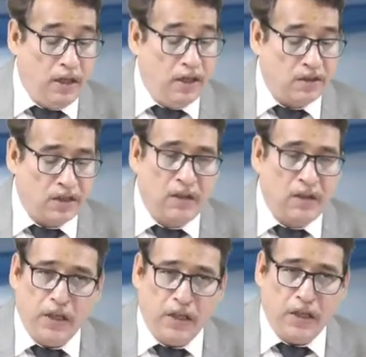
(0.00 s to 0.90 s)

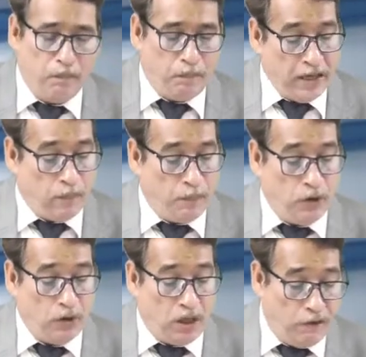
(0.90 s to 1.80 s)
Simply bank
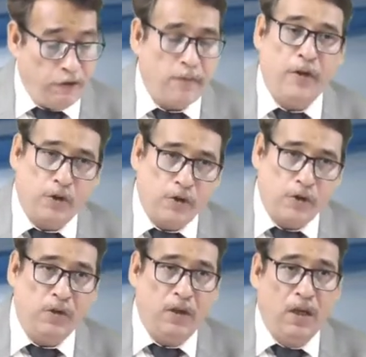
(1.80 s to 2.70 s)
upon our module,
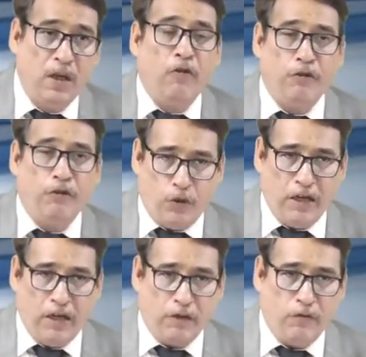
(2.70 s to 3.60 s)
which we
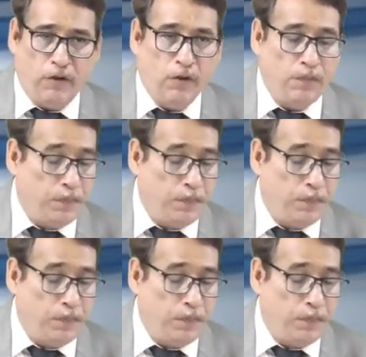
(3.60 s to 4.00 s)
have given you.